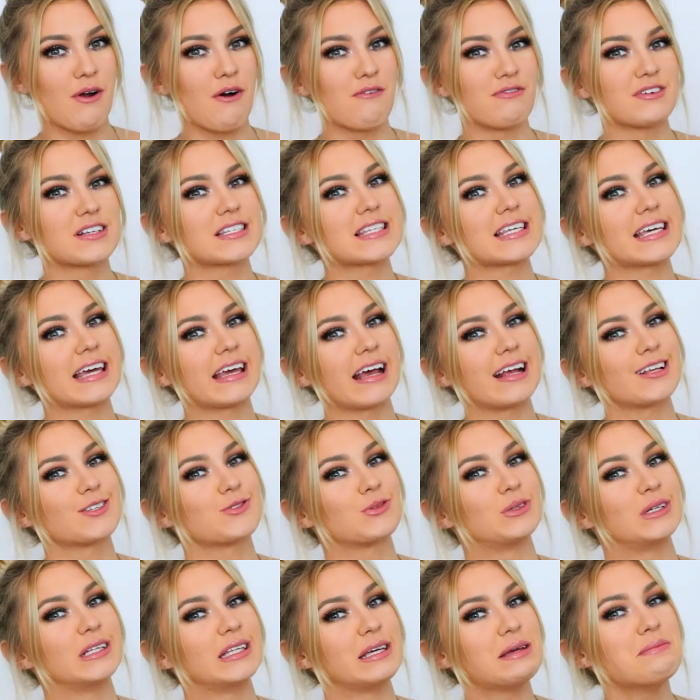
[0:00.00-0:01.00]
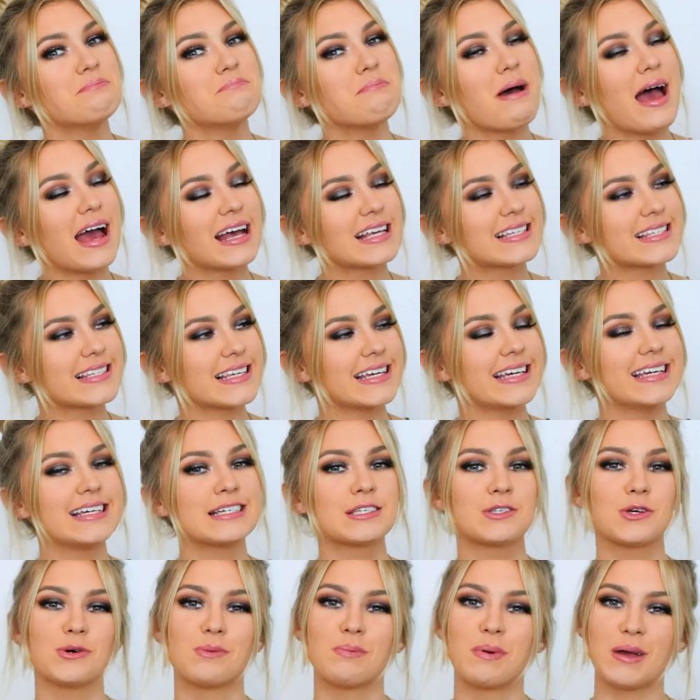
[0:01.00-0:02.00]
Obviously it gets really messy,
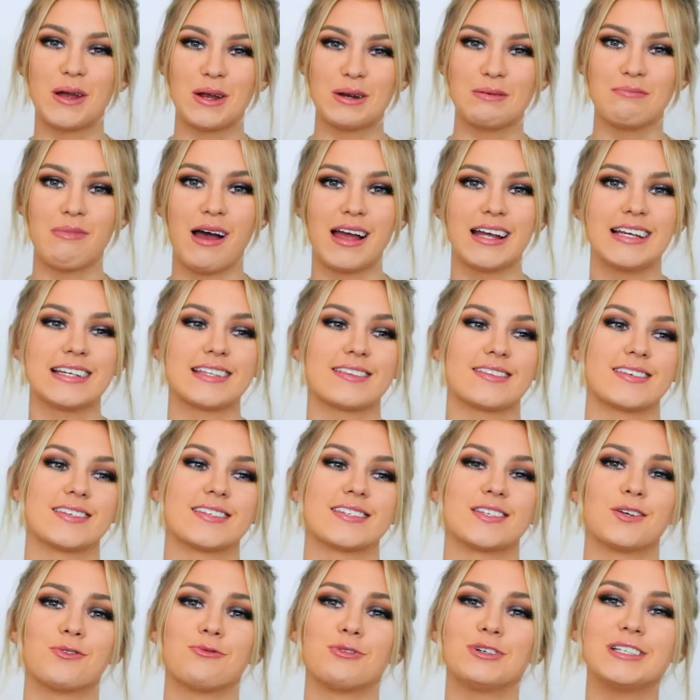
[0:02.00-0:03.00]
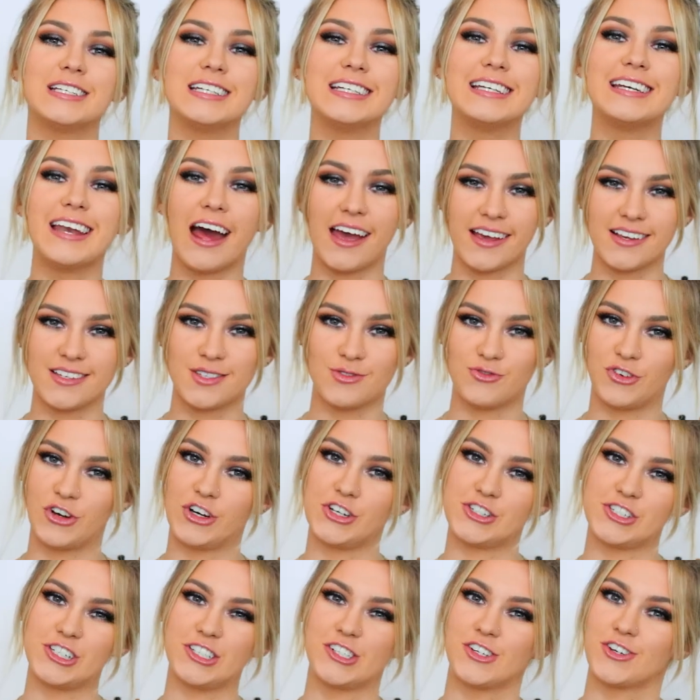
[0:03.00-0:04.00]
so bear in mind this is a really nice
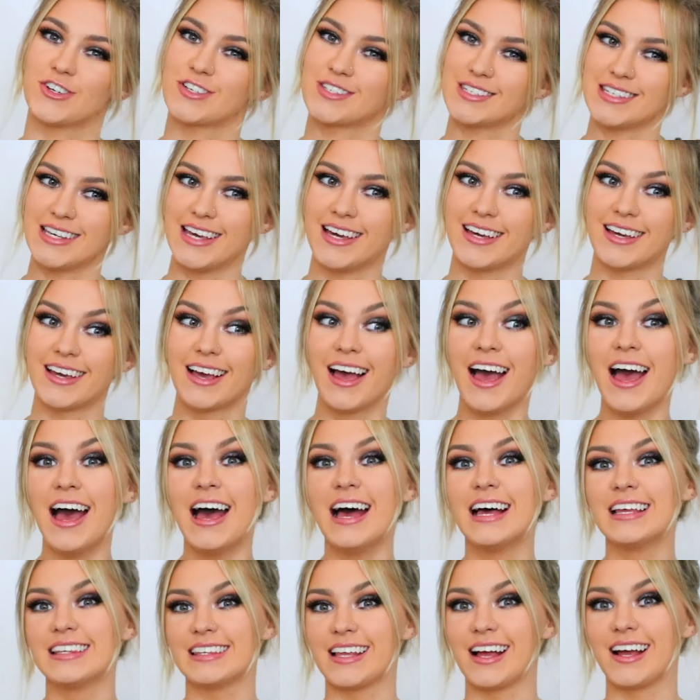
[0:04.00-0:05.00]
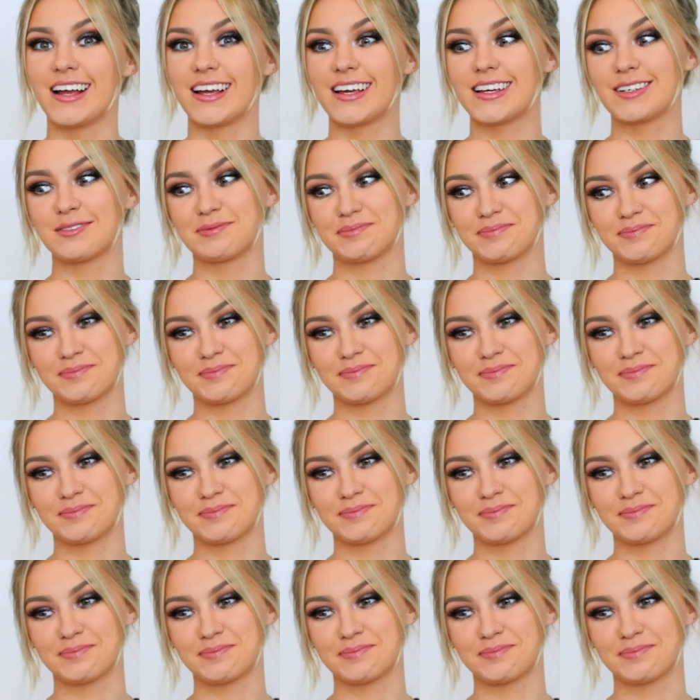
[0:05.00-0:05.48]
version you're seeing. Like,